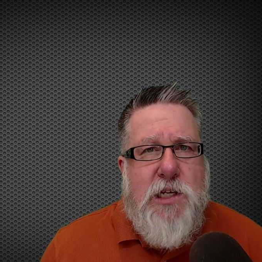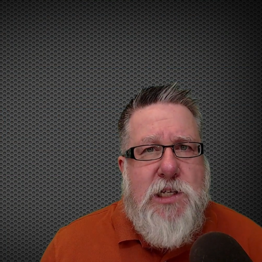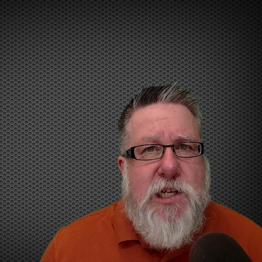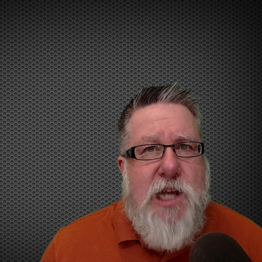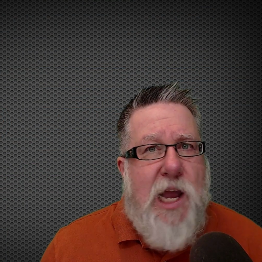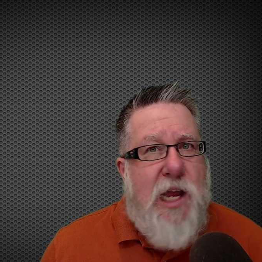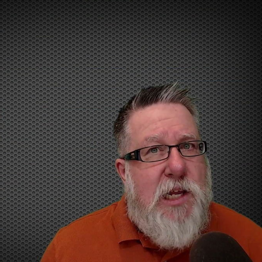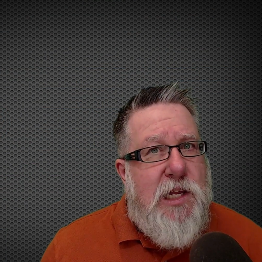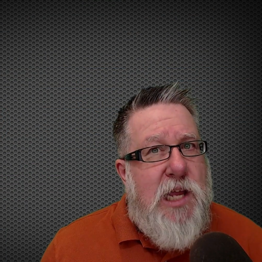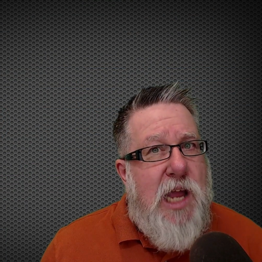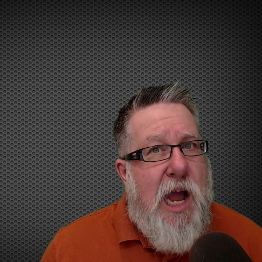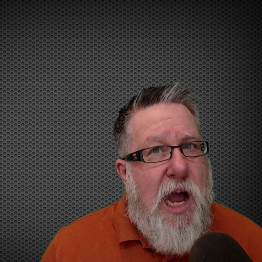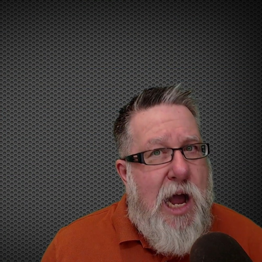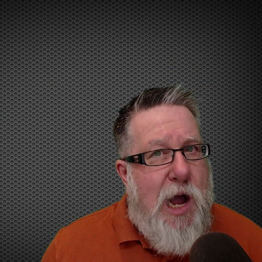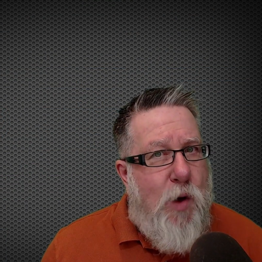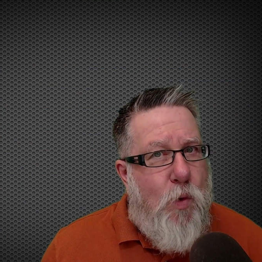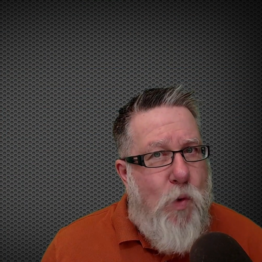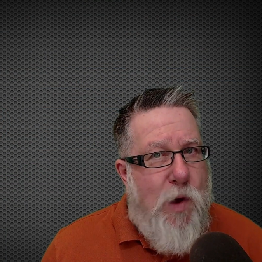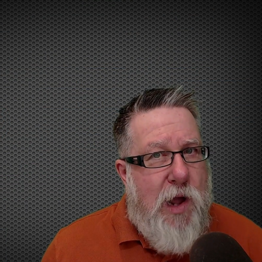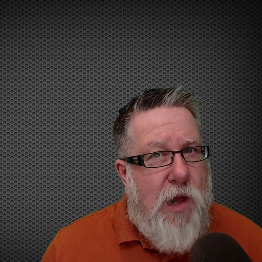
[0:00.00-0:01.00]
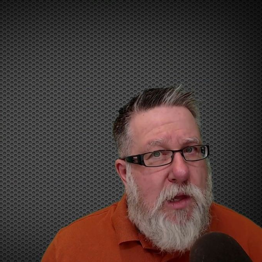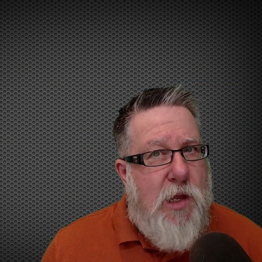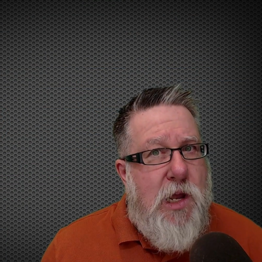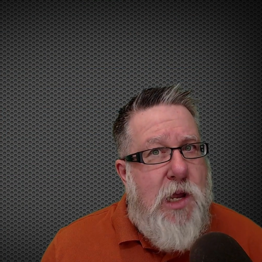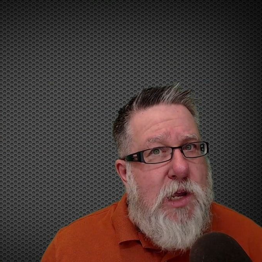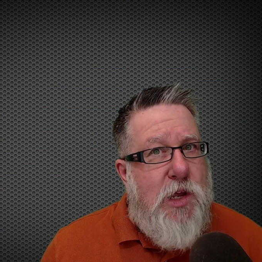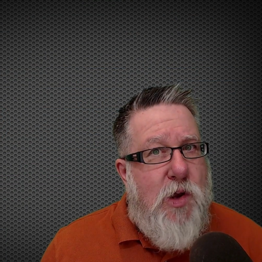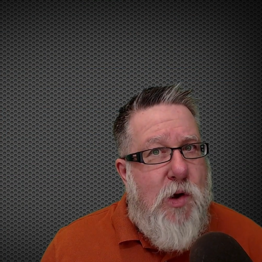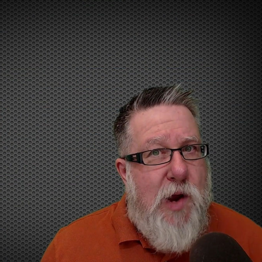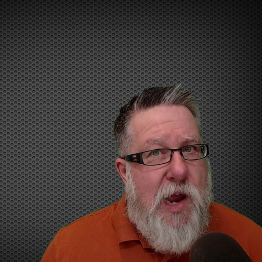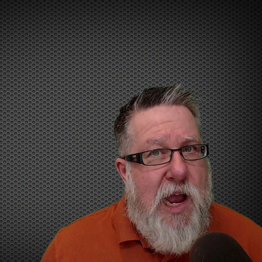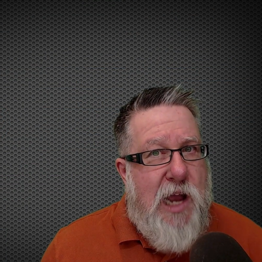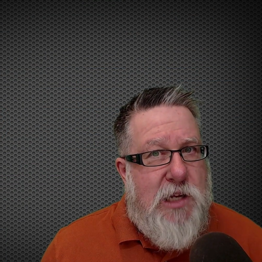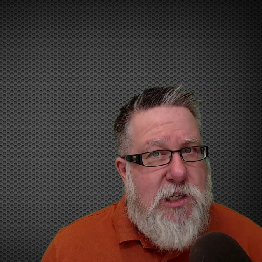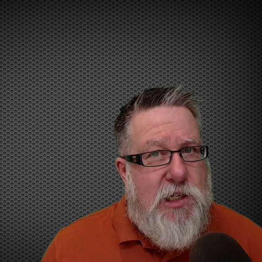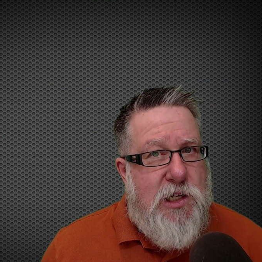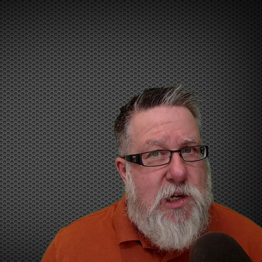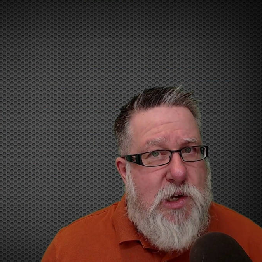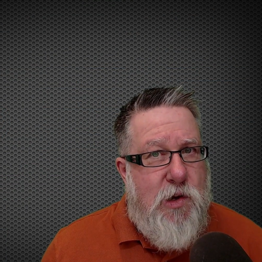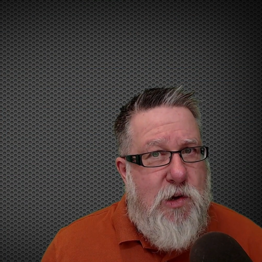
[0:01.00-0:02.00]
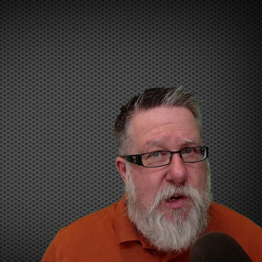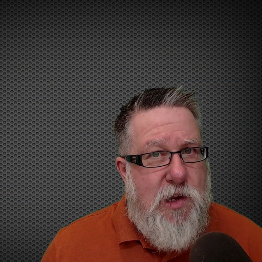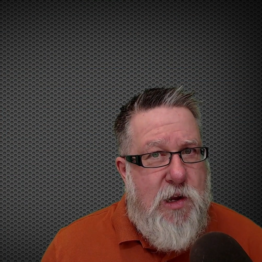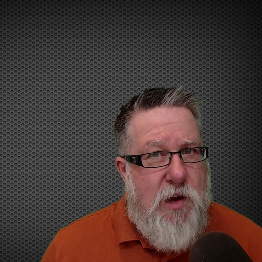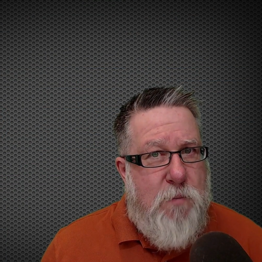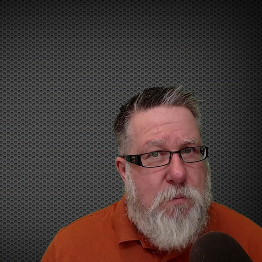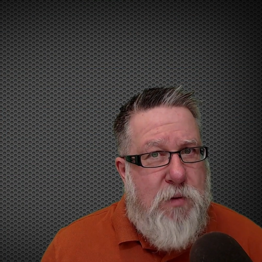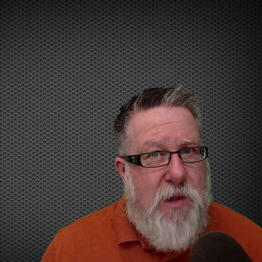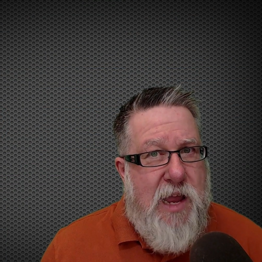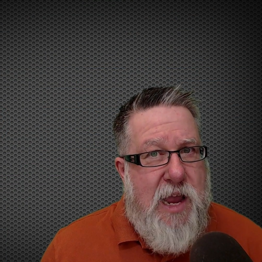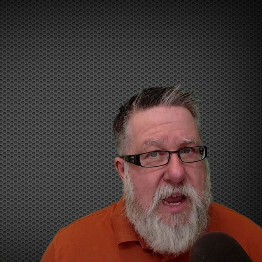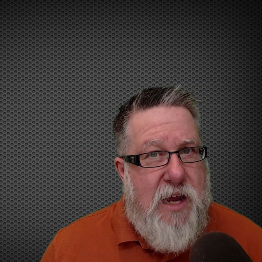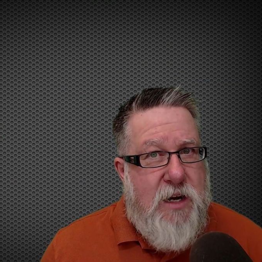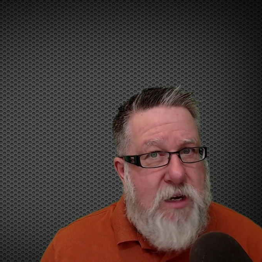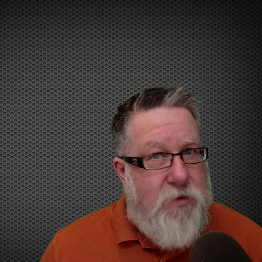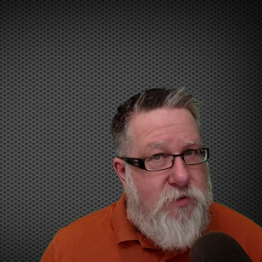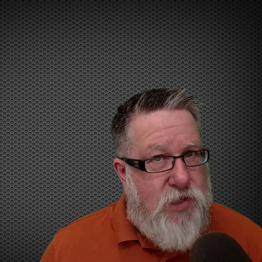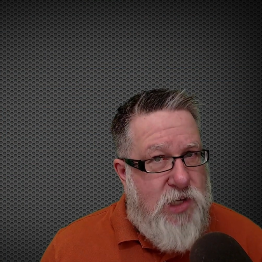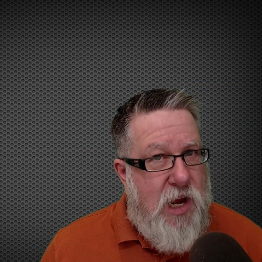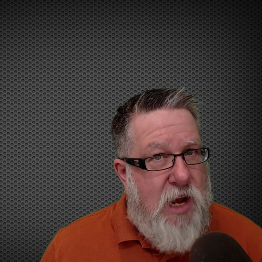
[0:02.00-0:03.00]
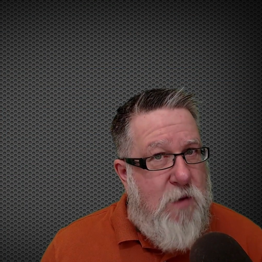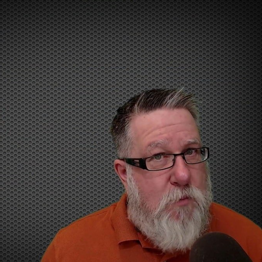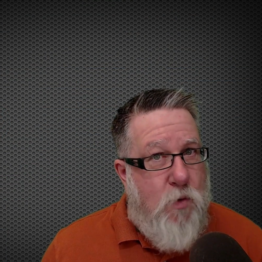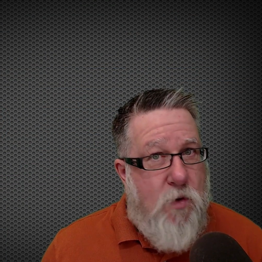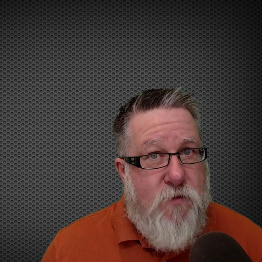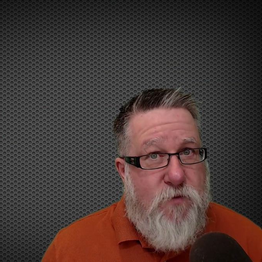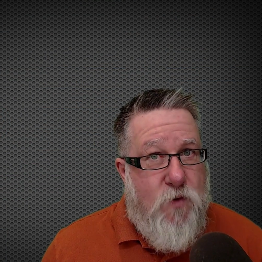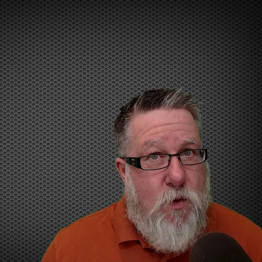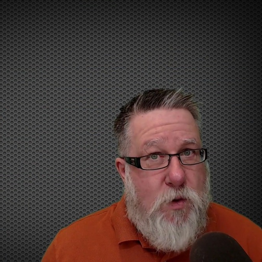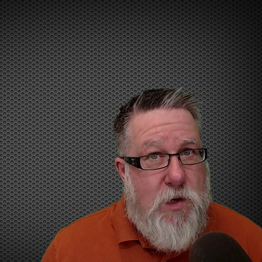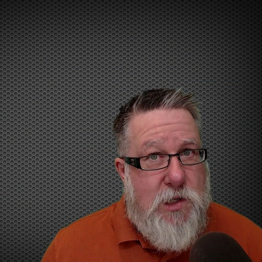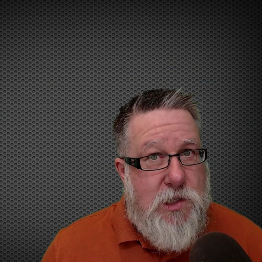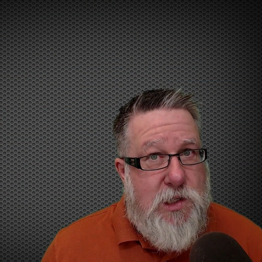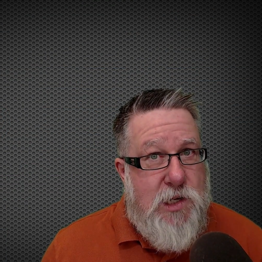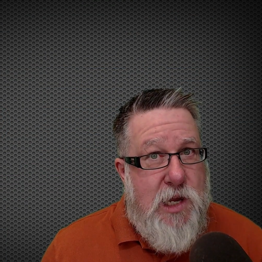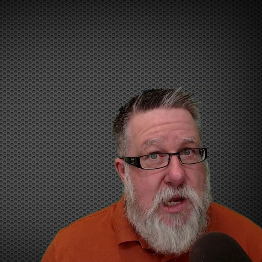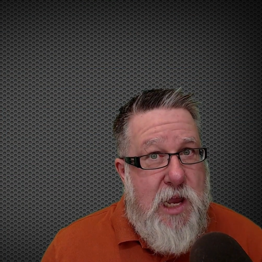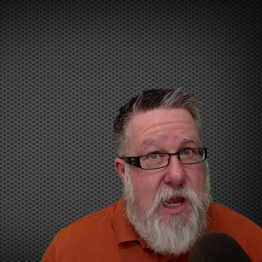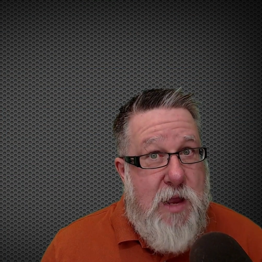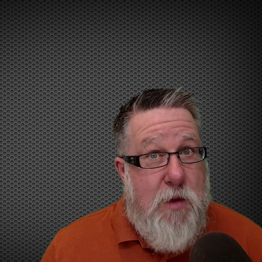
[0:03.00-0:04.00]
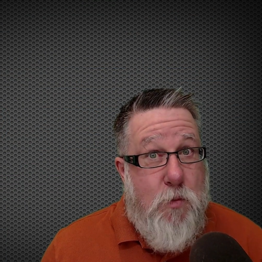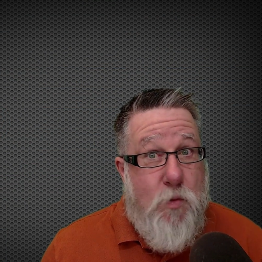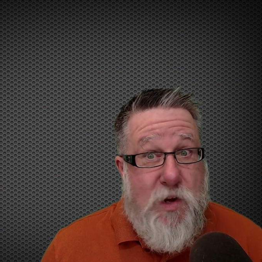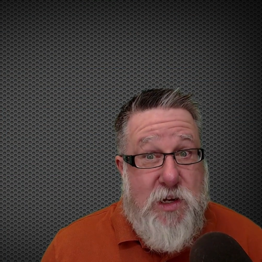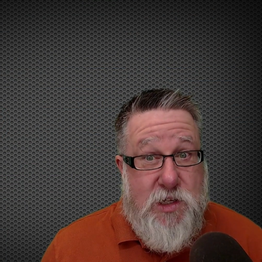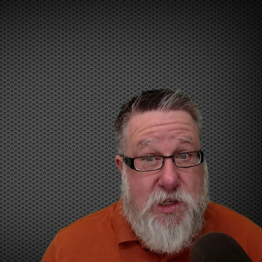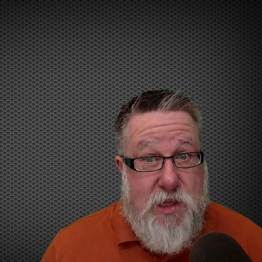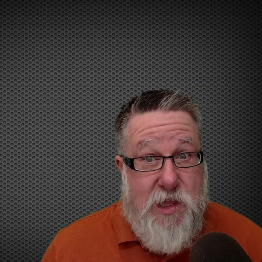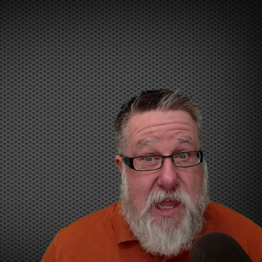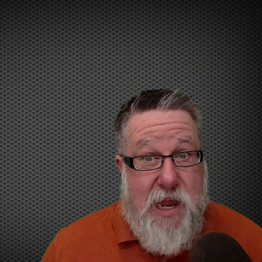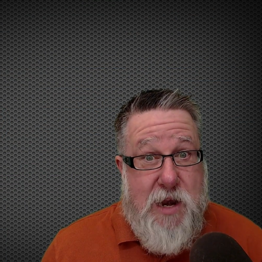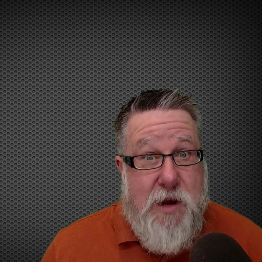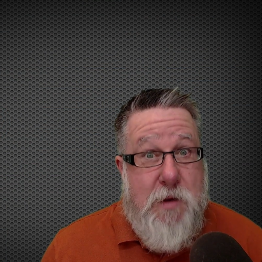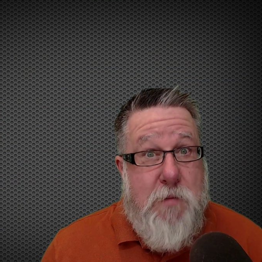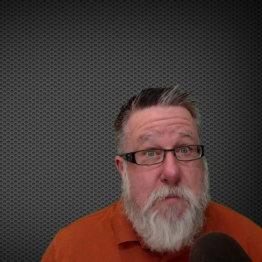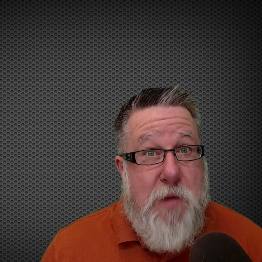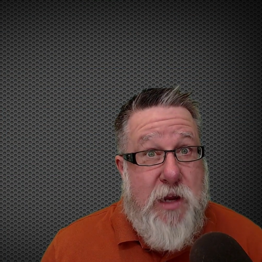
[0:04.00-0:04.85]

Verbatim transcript: exactly how well you're executing your plan of staying more focused, which then